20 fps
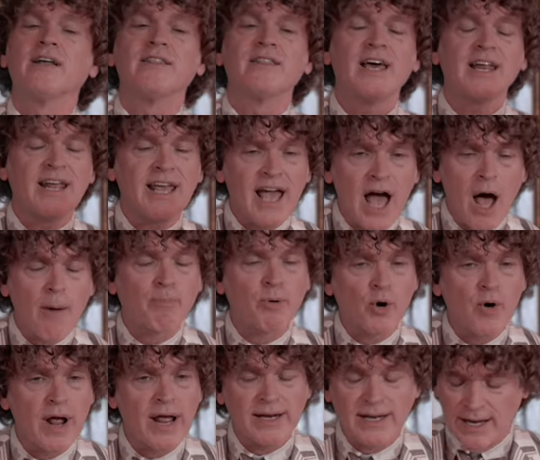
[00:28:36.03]
that he
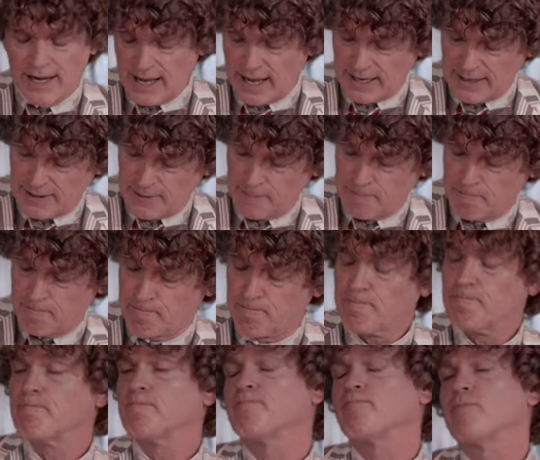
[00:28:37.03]
operated in.
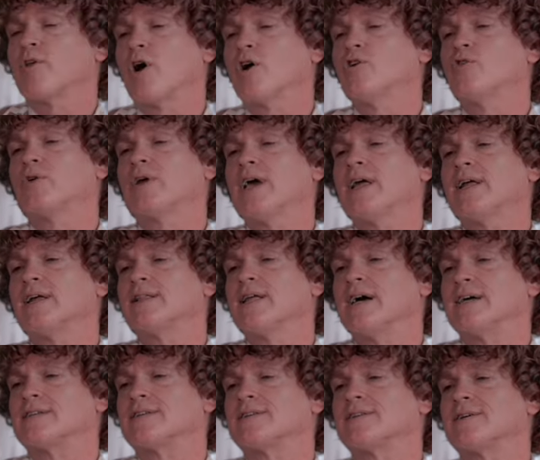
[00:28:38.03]
Are you getting
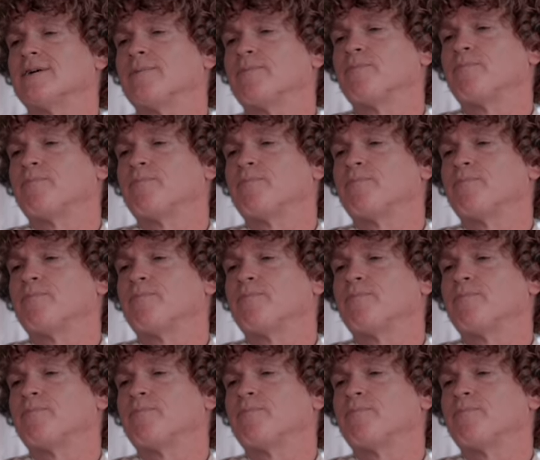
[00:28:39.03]
this?